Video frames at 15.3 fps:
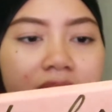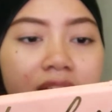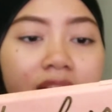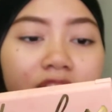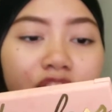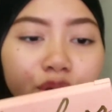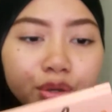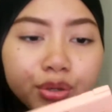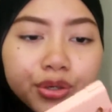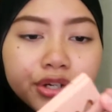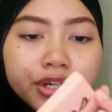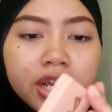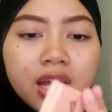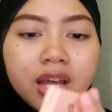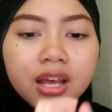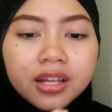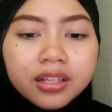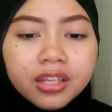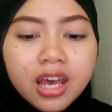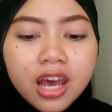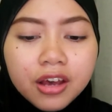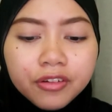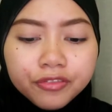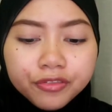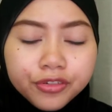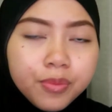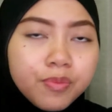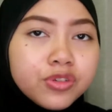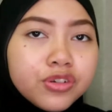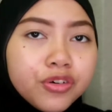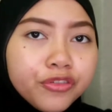Allure. They are
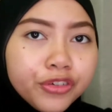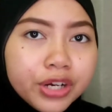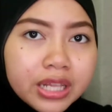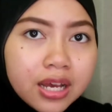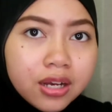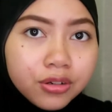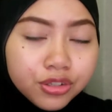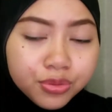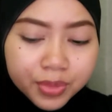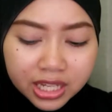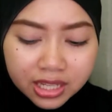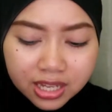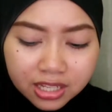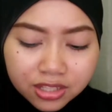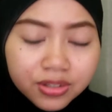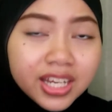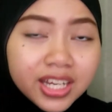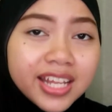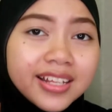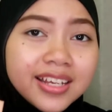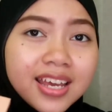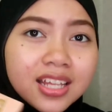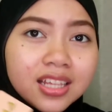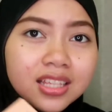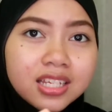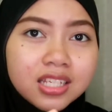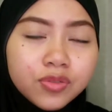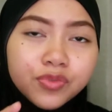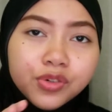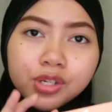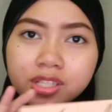from Sofwanah Cosmetics. You can get
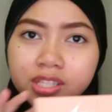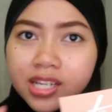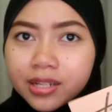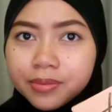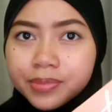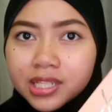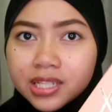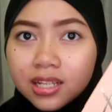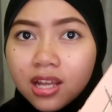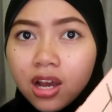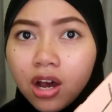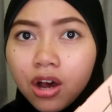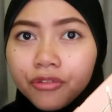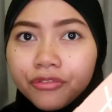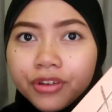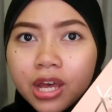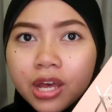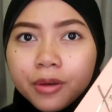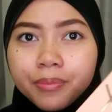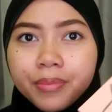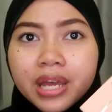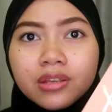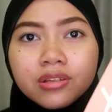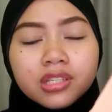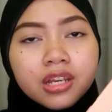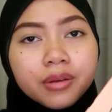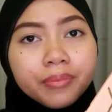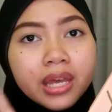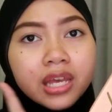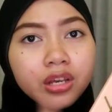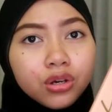this for 10% off by
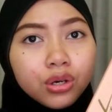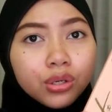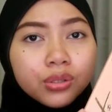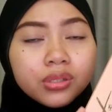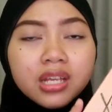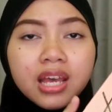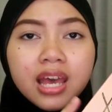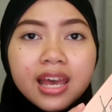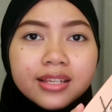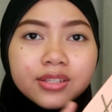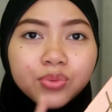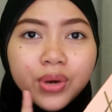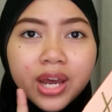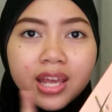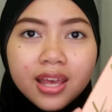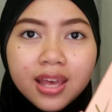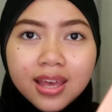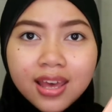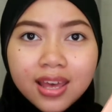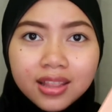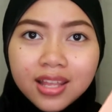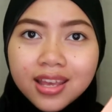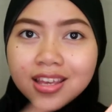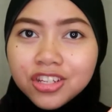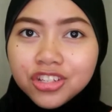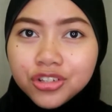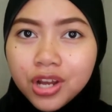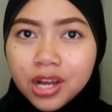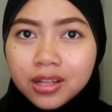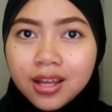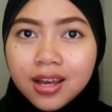using my code SYANA
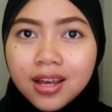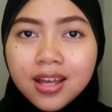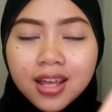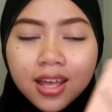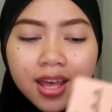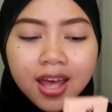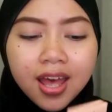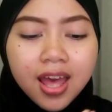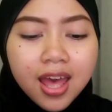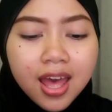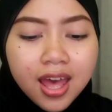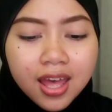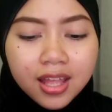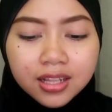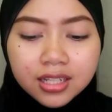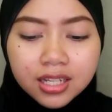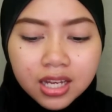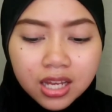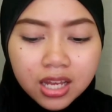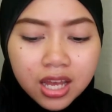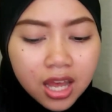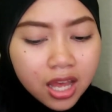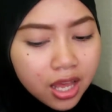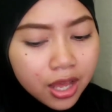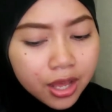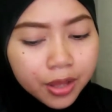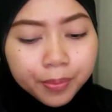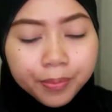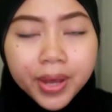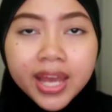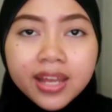Shana and
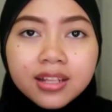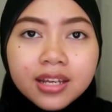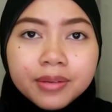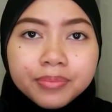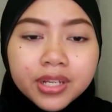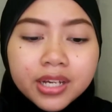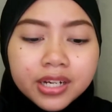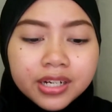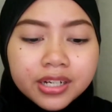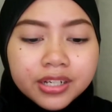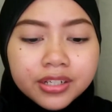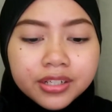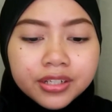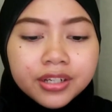buy them there.